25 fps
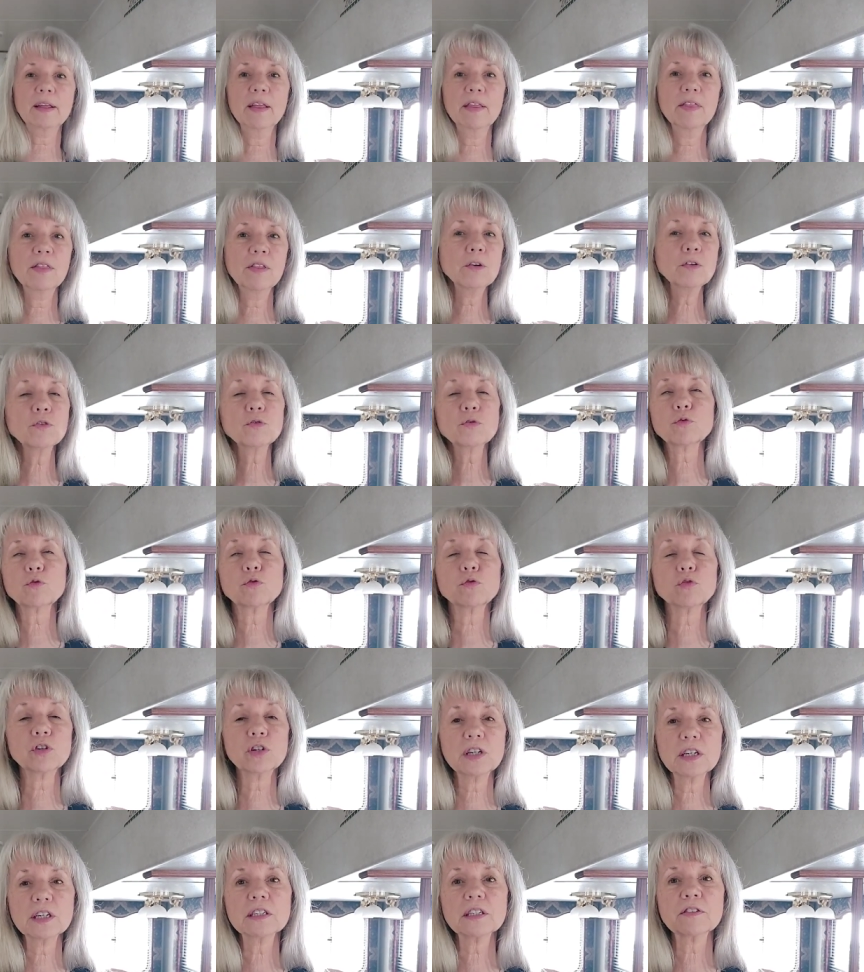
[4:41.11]
And those
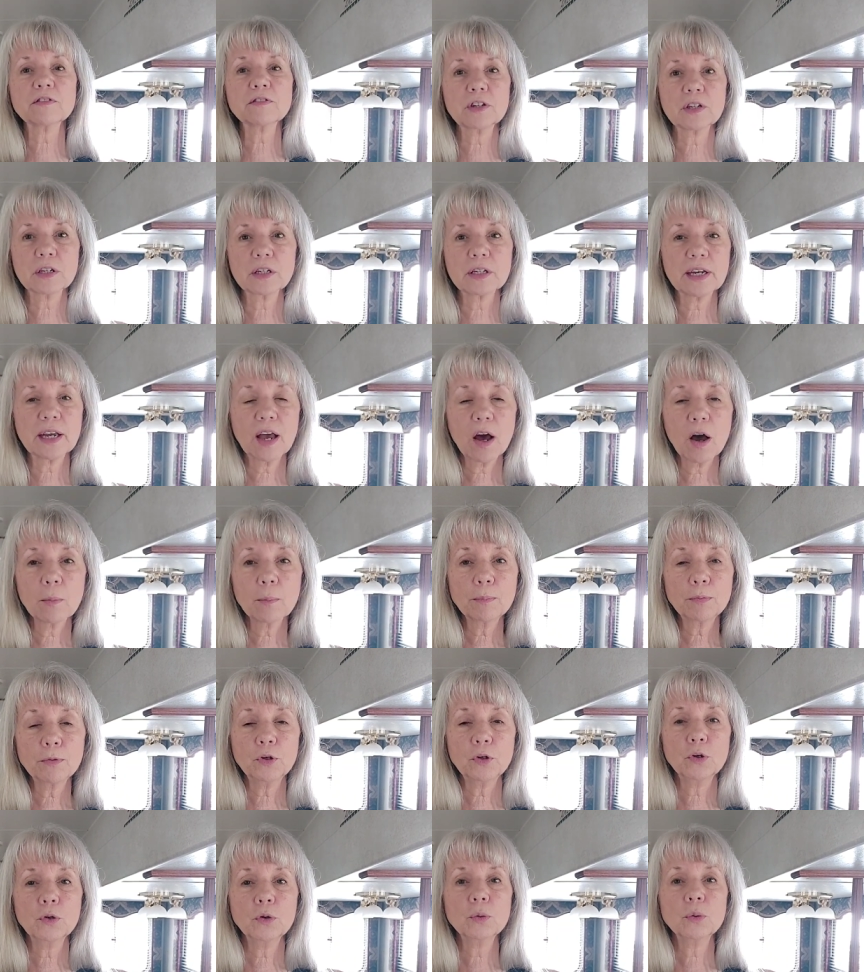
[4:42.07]
really, really help
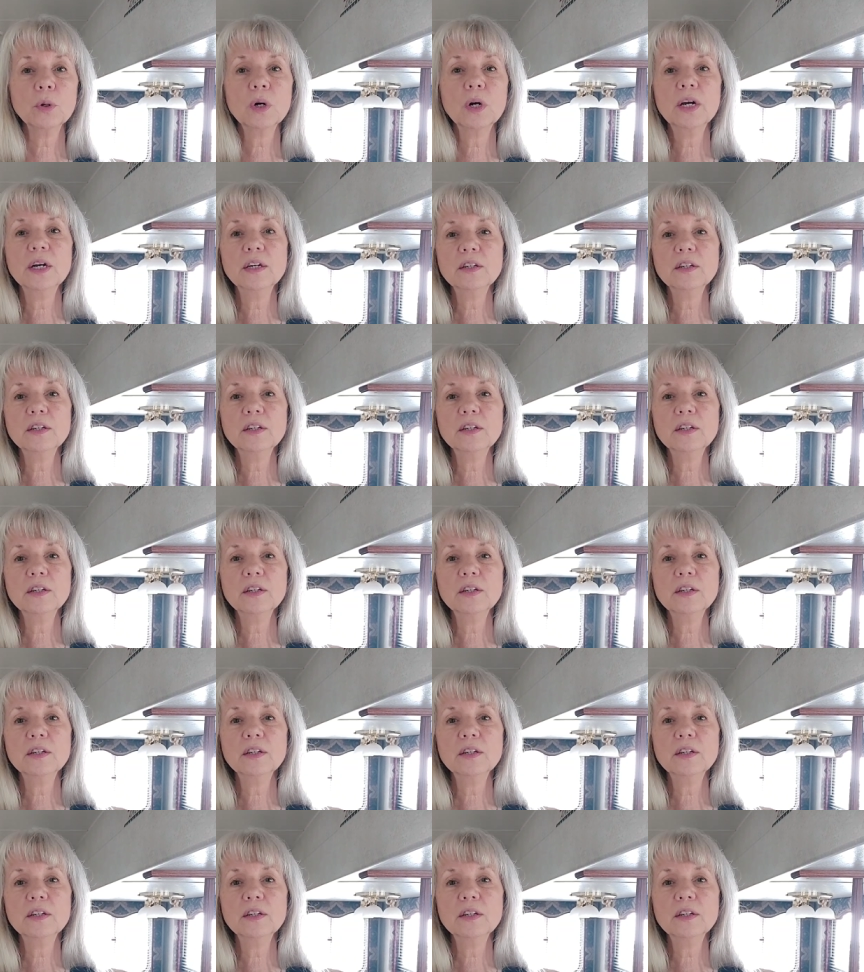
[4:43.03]
you